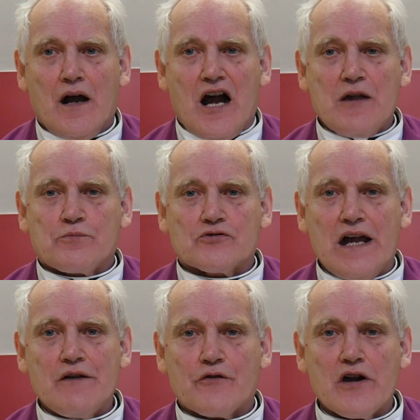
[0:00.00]
I
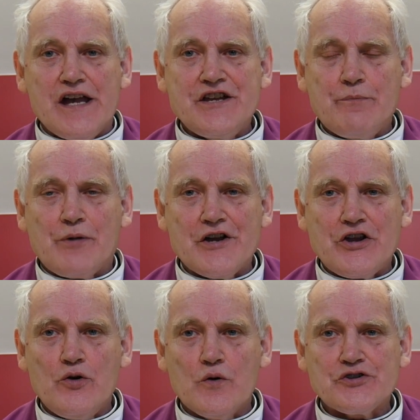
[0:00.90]
pray for
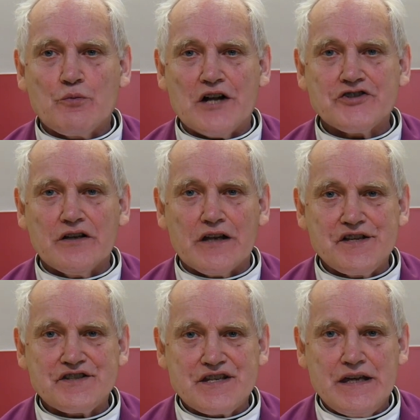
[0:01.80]
anybody who is watching
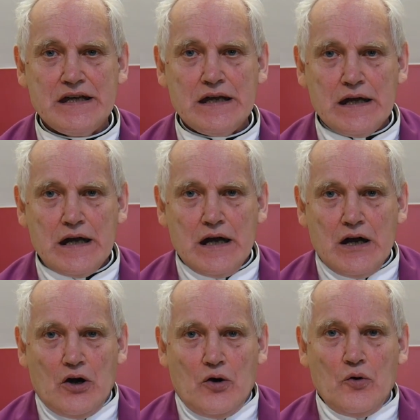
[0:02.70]
this,
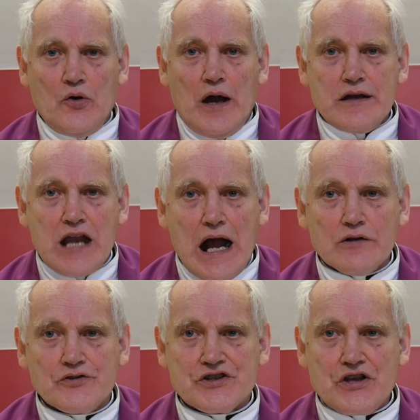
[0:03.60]
who
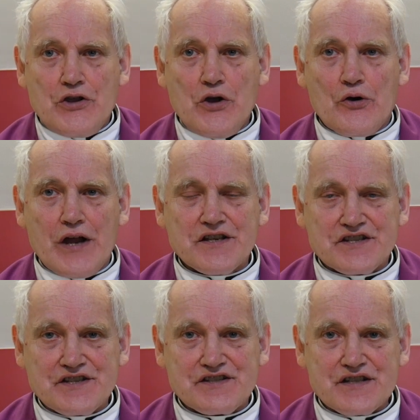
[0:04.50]
doubts your
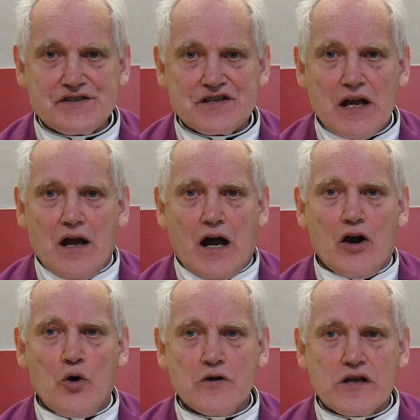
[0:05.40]
existence
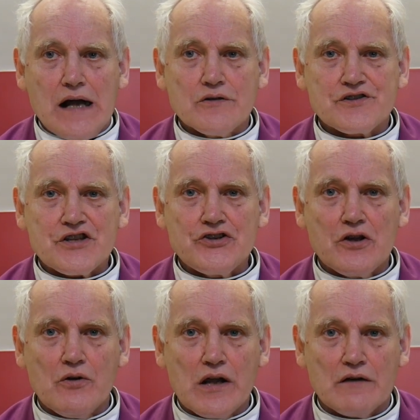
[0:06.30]
or who doubts that
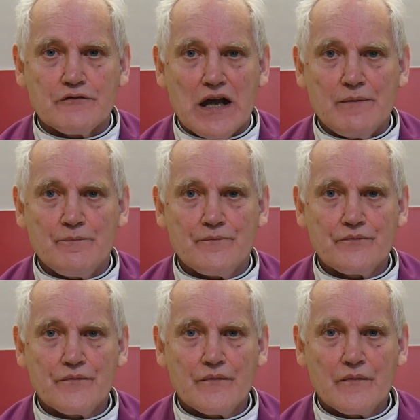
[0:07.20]
you love them.
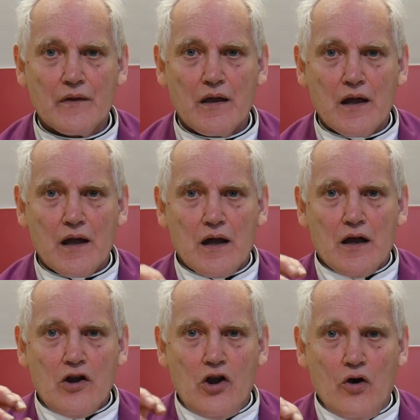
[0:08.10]

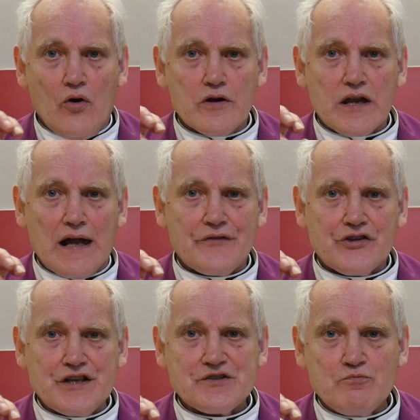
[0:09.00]
Lord, at
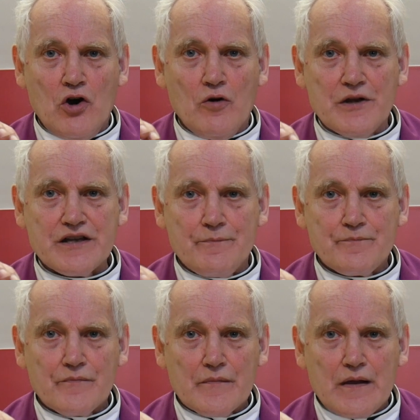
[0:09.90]
this moment,
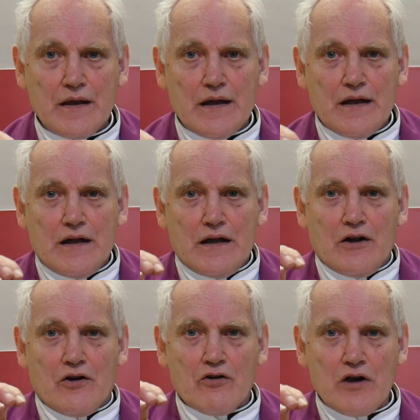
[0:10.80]

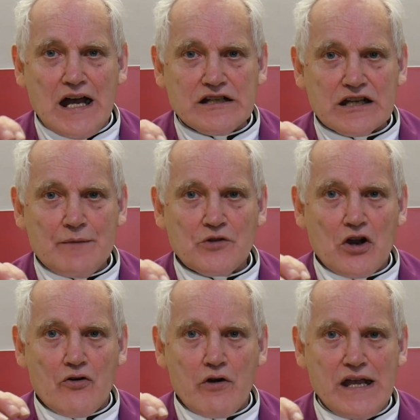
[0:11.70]
grant them the
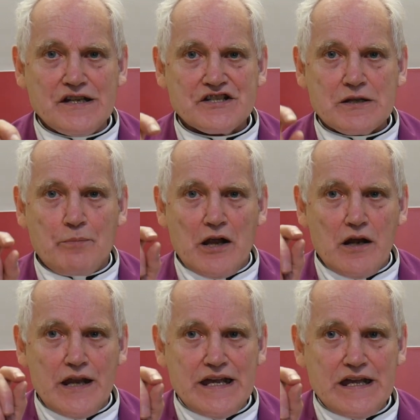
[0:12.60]
grace to
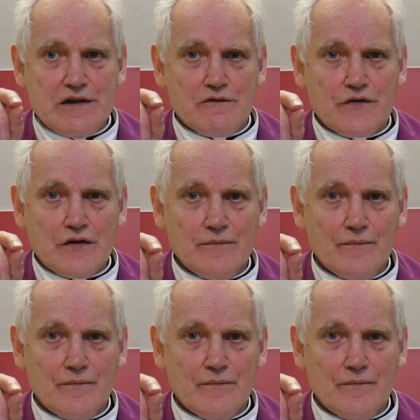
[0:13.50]
believe,